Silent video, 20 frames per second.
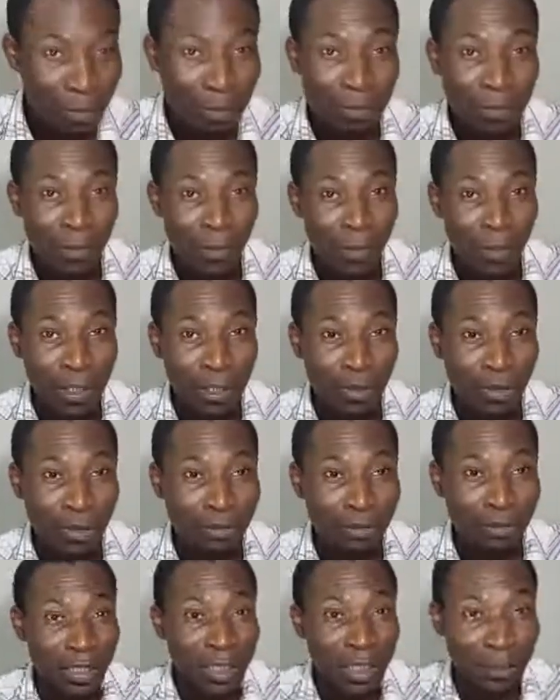whether you're a
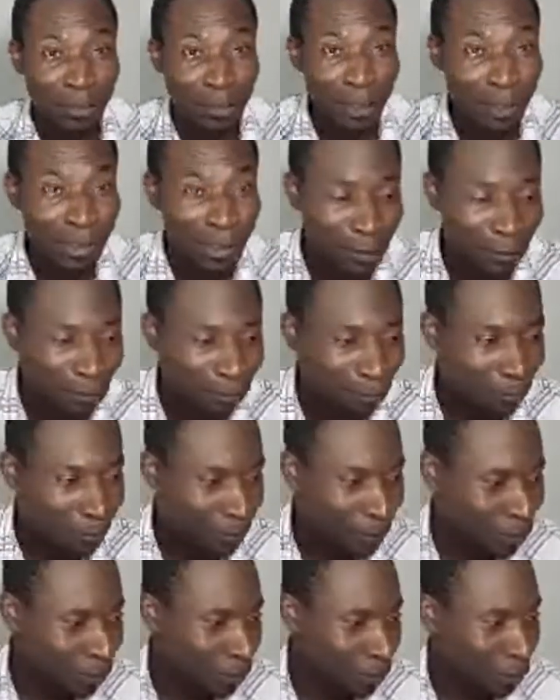business person,
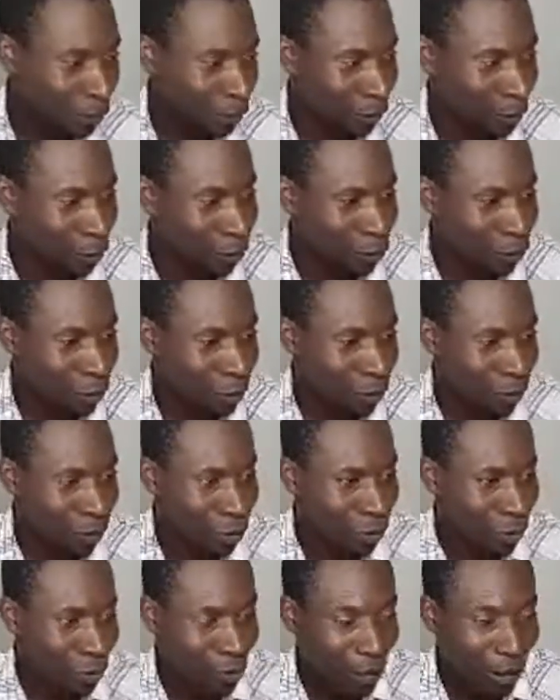
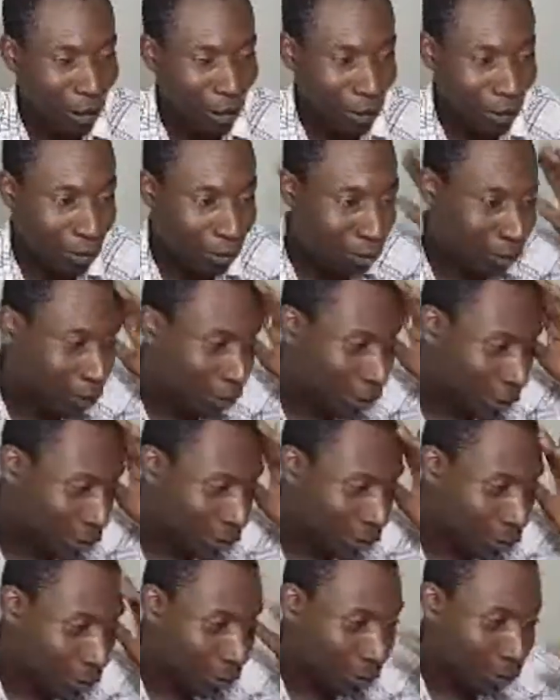whether you work with
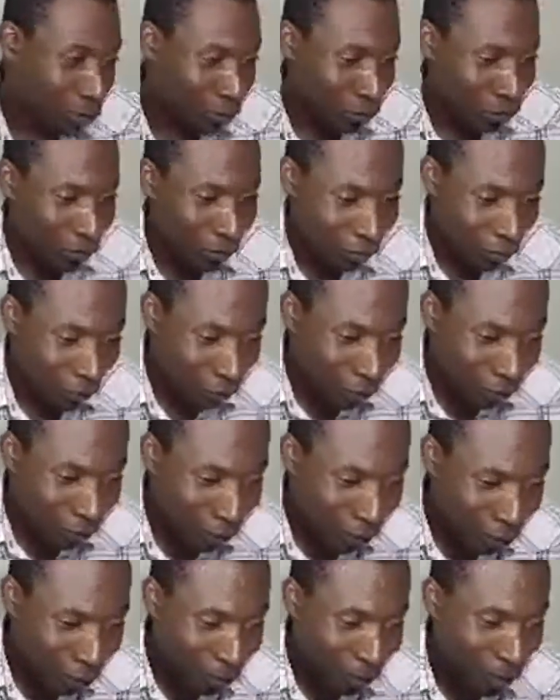whoever you work
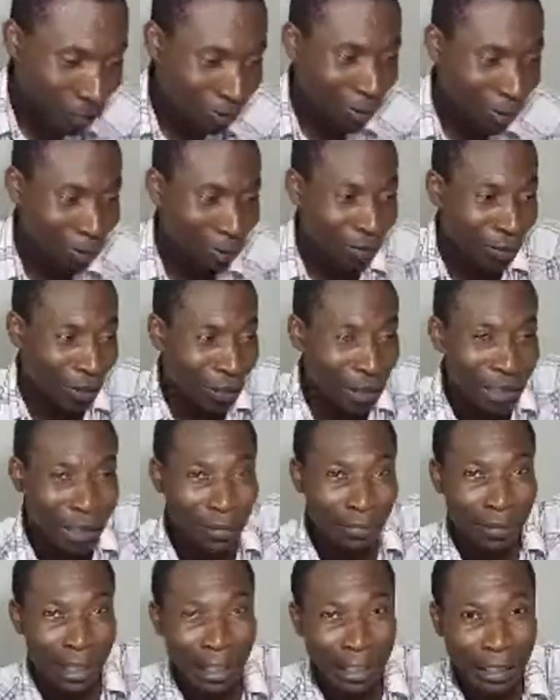with, maybe you work in a
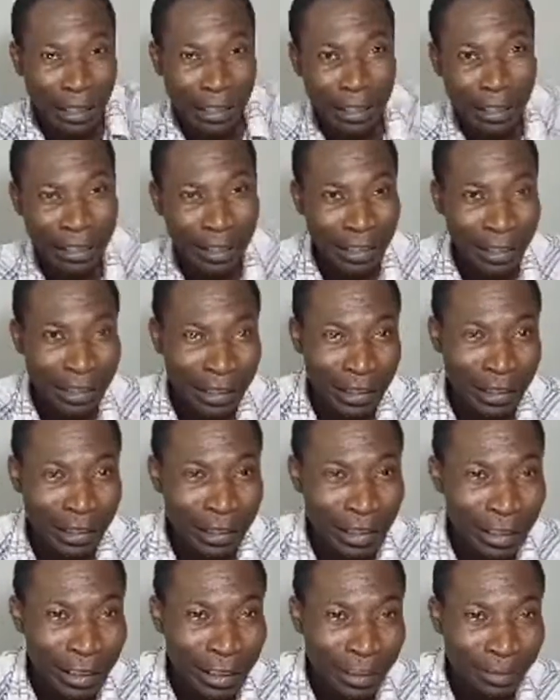bank,
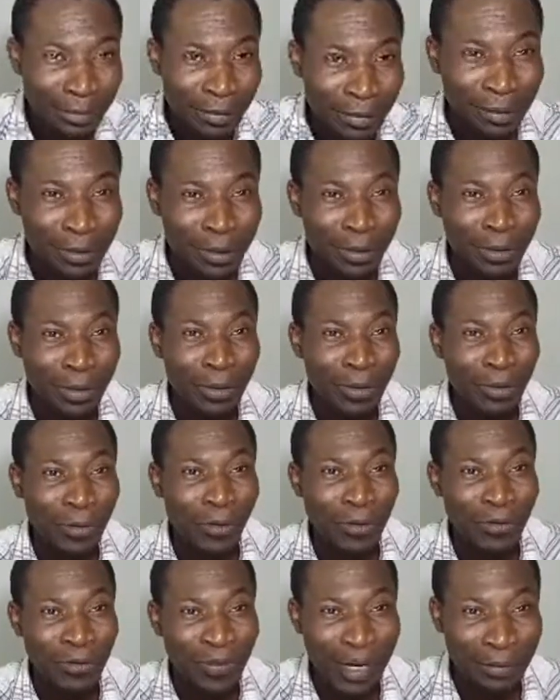maybe you're a cocoa
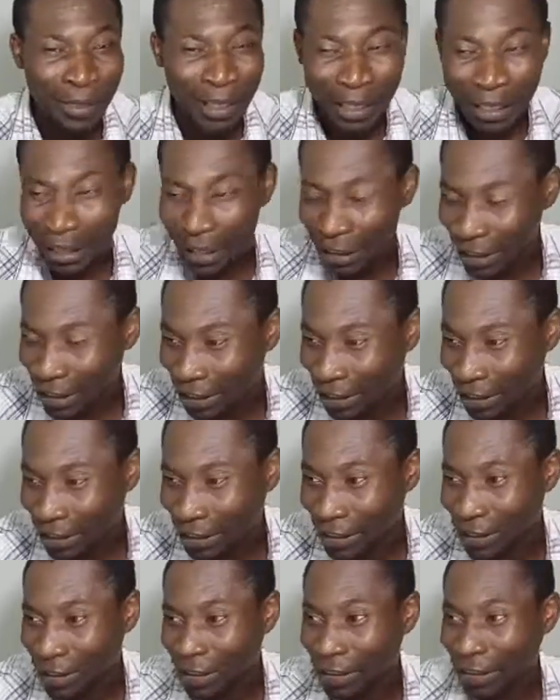farmer,
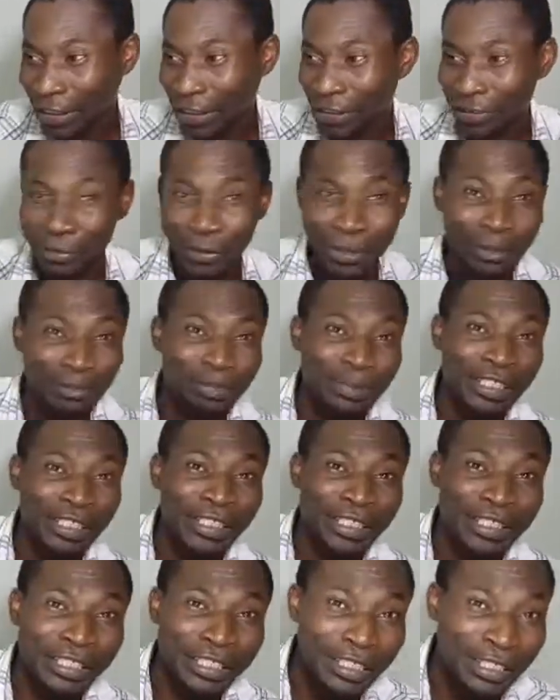you're a
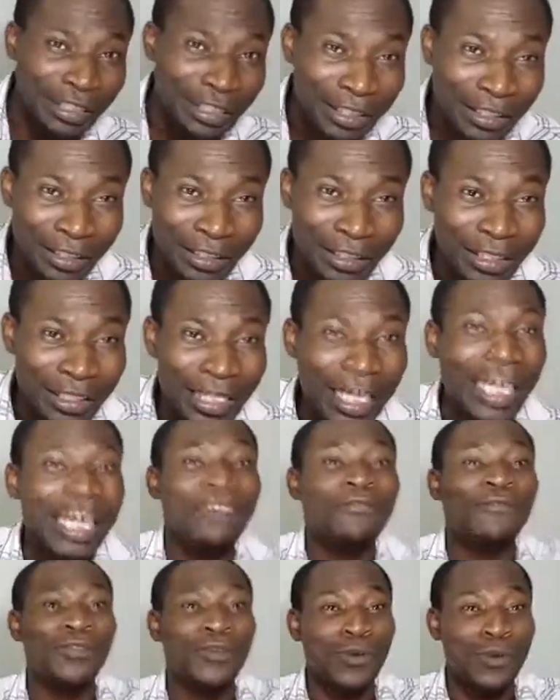priest,
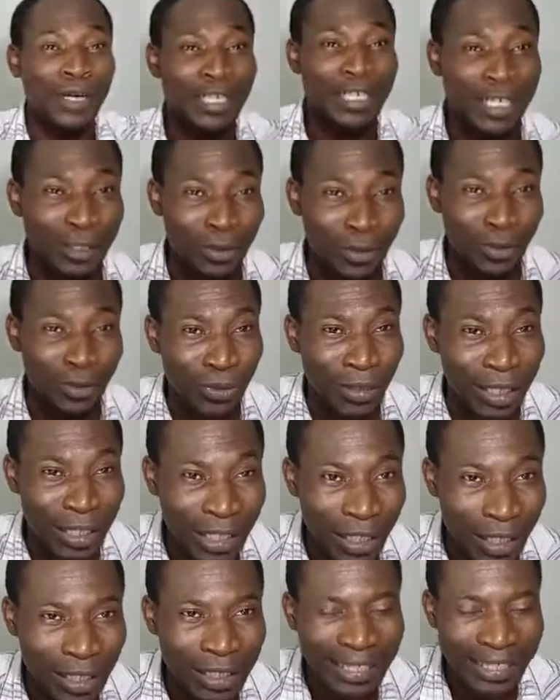everywhere that you work,
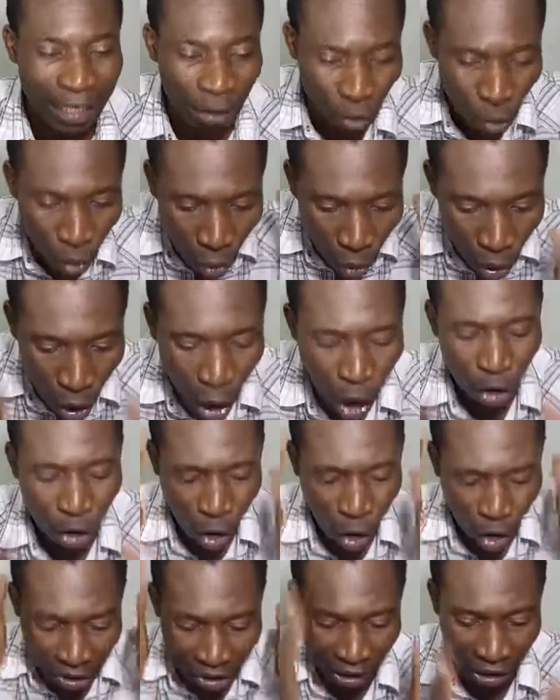there will
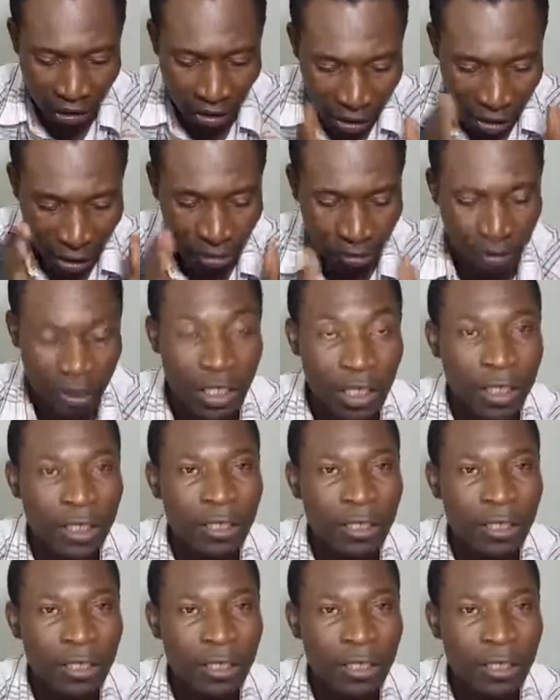constantly be